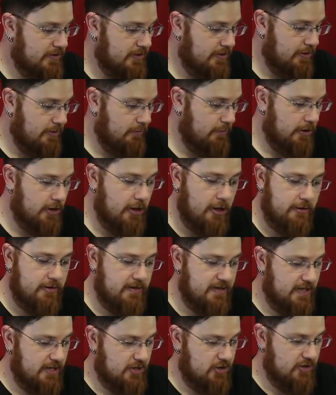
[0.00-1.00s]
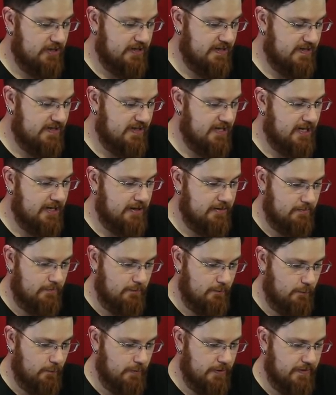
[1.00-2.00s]
So we're going to actually start
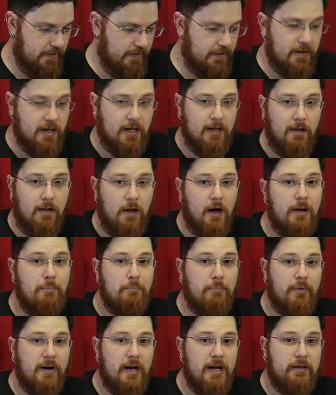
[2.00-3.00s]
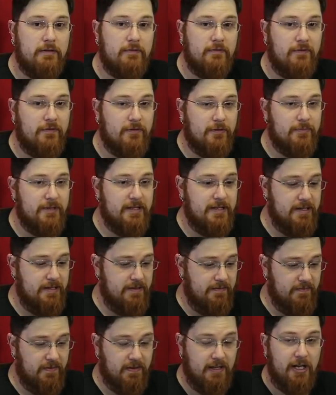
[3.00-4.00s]
with a light brown from
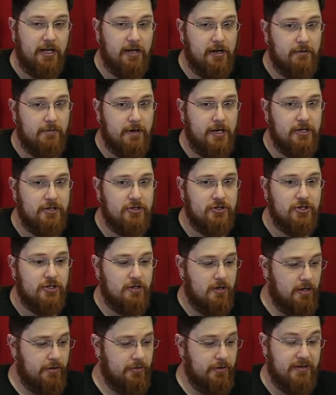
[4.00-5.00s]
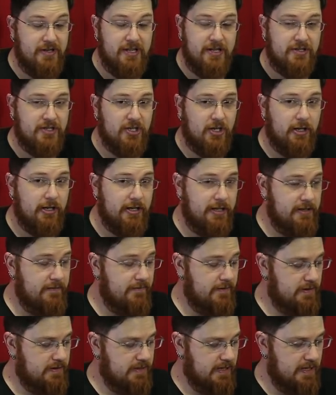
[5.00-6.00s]
the Vallejo range on the entirety
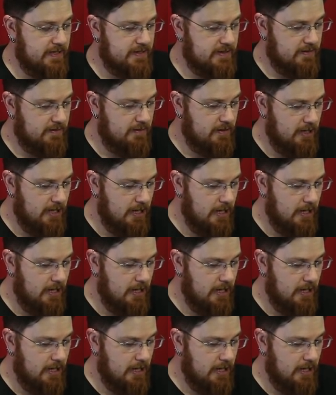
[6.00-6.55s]
of the tusk.